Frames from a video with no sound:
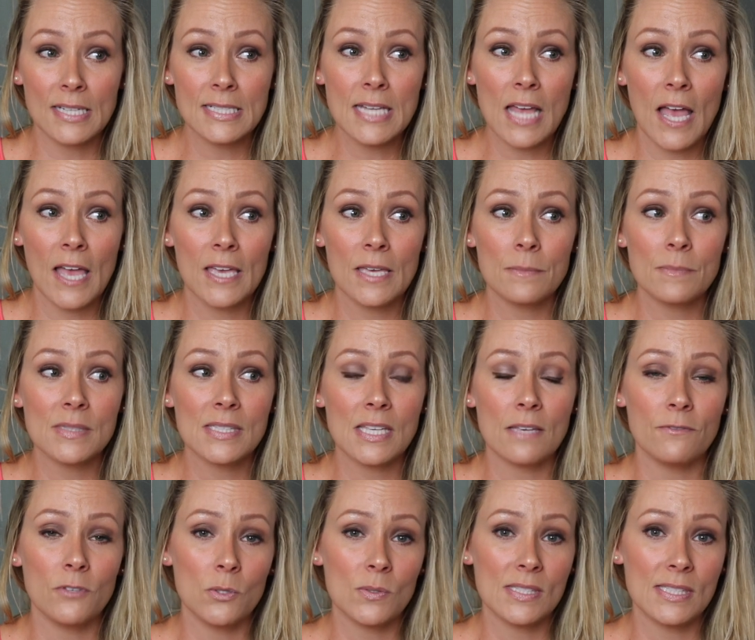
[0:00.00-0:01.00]
of times,
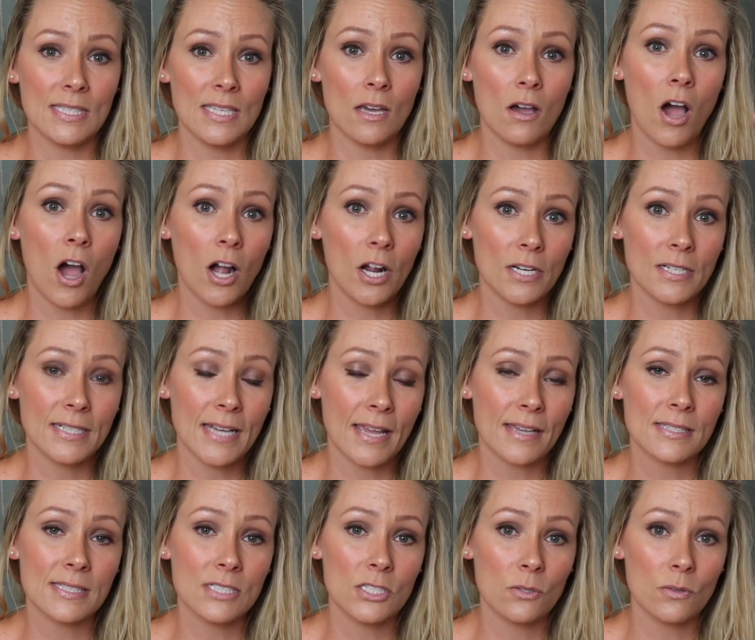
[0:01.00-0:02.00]
if you see a heart
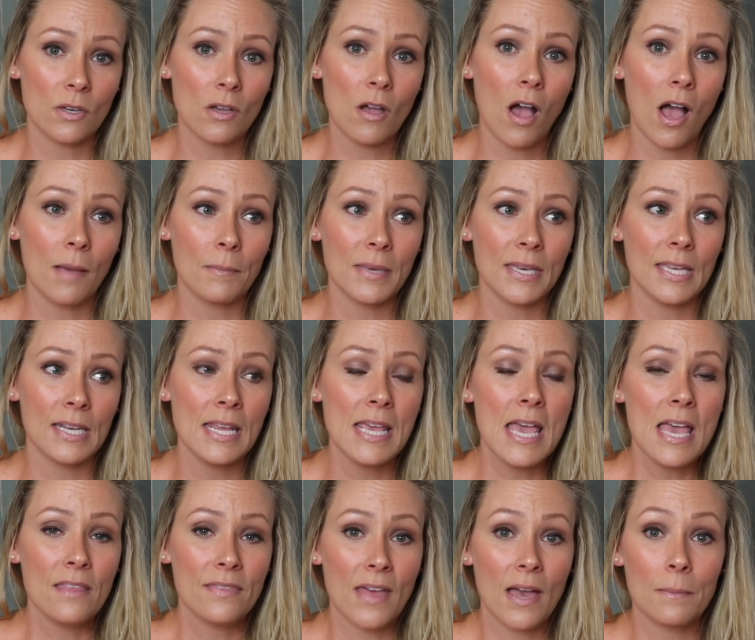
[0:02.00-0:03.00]
next to the comment,
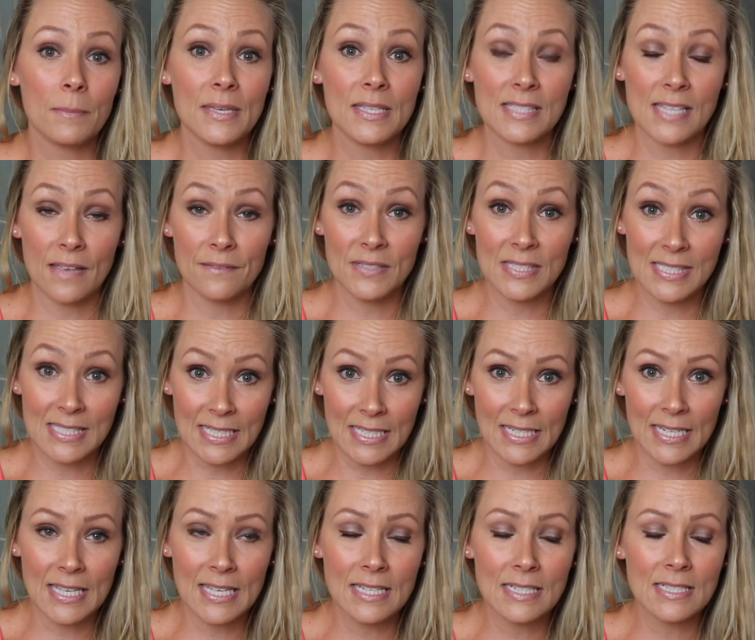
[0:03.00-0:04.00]
that means I've
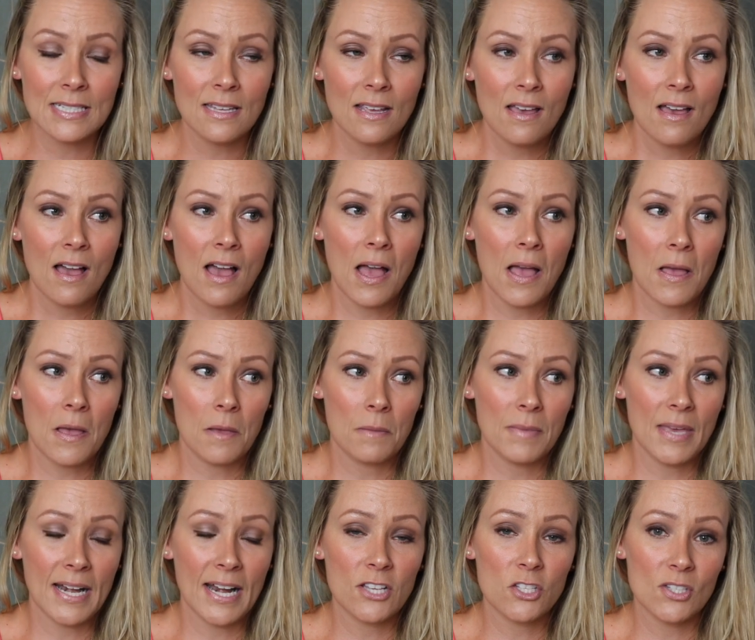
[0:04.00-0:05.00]
seen it um,
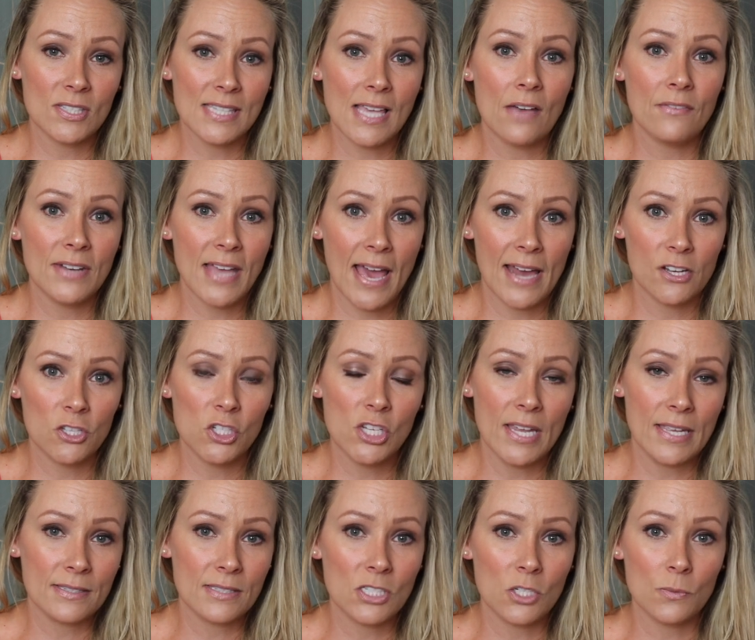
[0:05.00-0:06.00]
and I just haven't had a
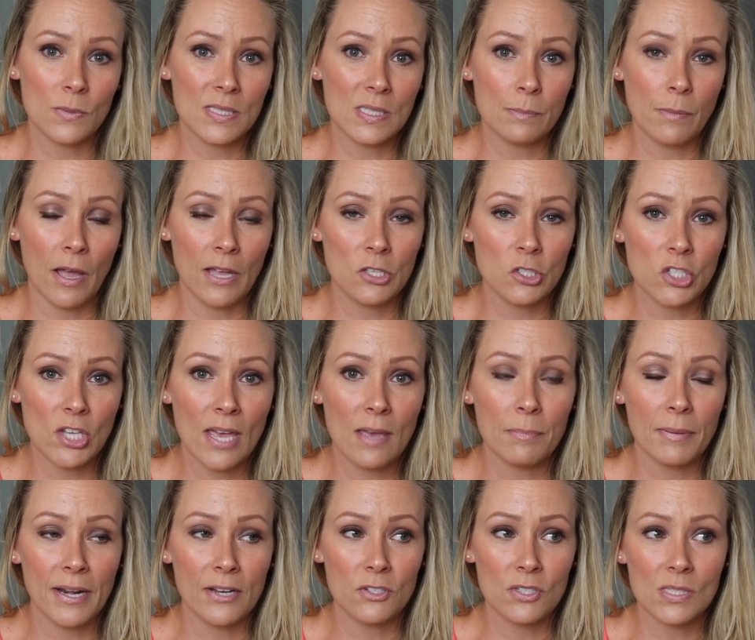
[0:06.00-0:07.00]
chance to respond yet.
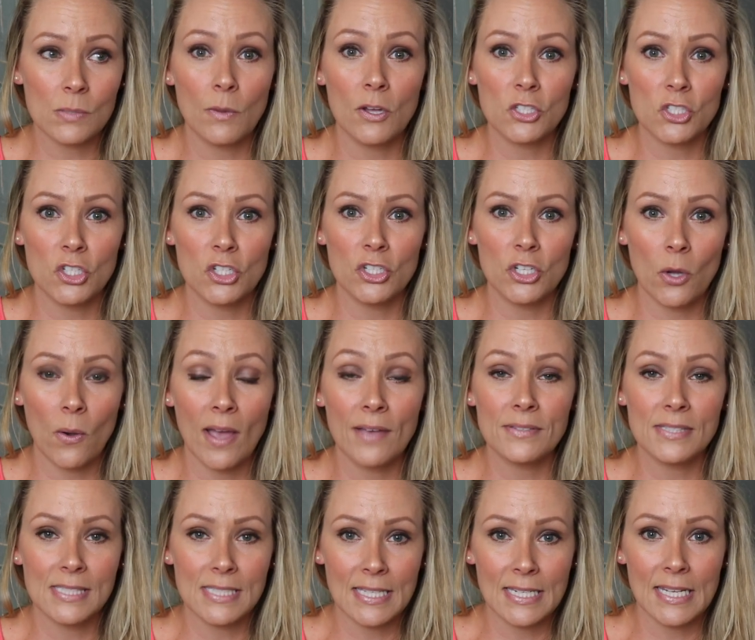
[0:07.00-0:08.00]
But I just want you to know
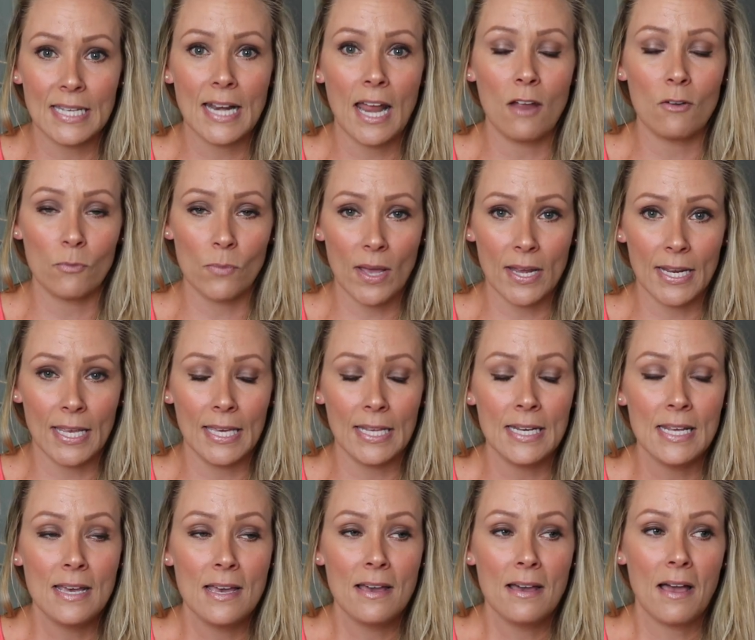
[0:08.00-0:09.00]
I've seen it, I've read
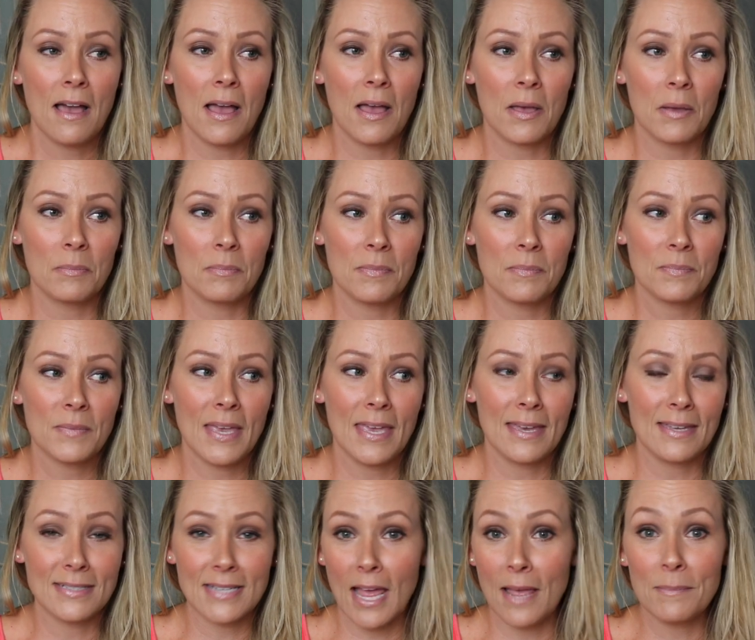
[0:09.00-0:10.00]
it, um,
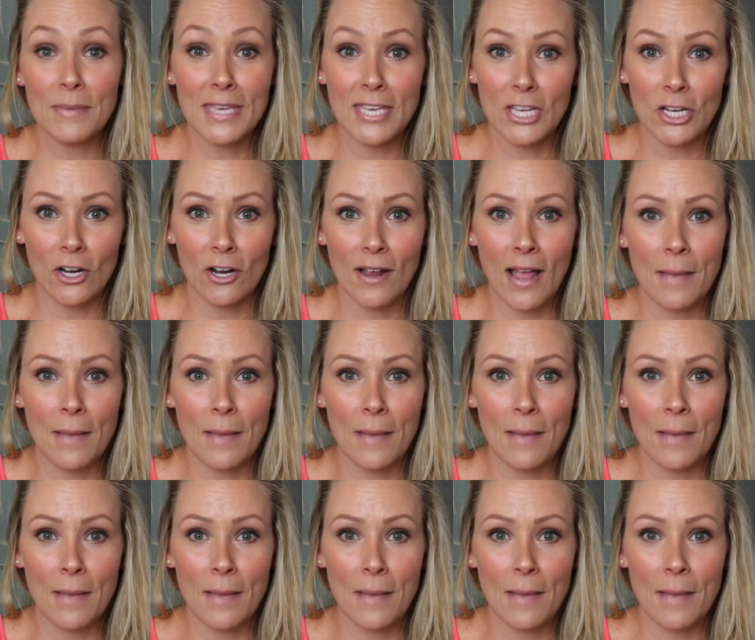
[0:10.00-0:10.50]
and I'm here.